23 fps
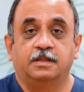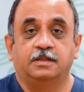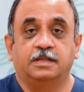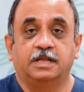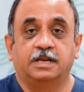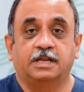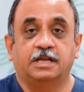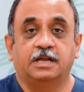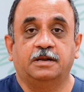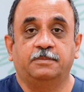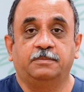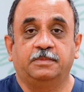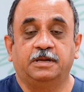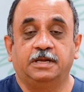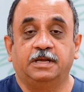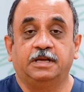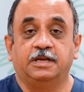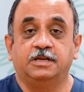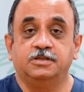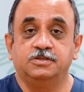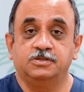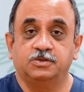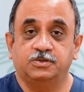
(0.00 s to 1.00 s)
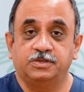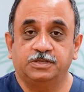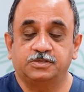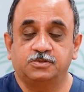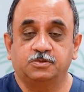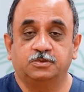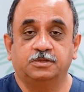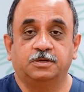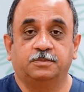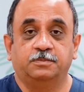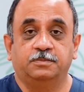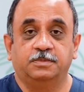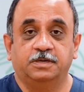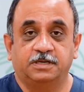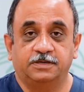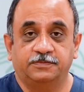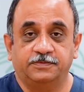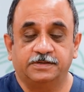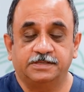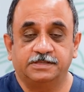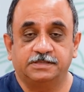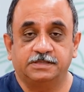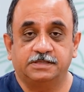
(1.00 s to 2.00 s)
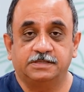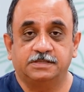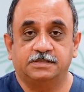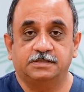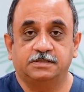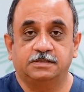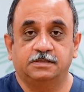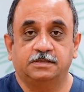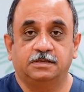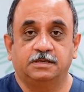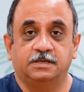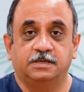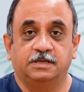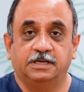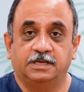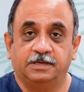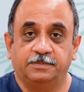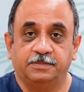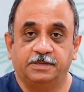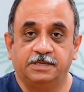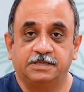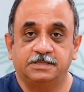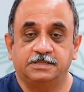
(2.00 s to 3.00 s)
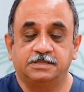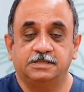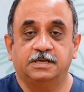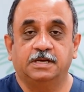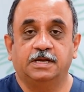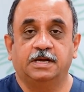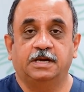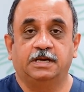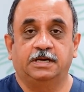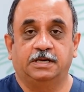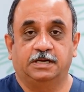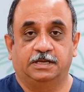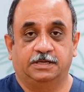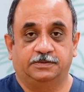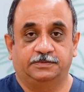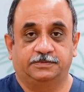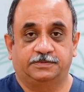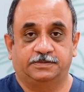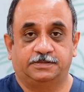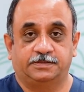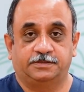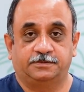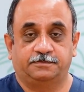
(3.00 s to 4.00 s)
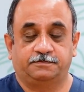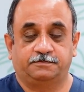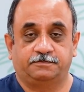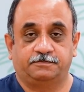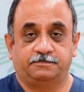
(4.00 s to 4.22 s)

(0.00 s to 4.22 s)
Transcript: There can be injuries to the blood vessels, ligaments and nerves.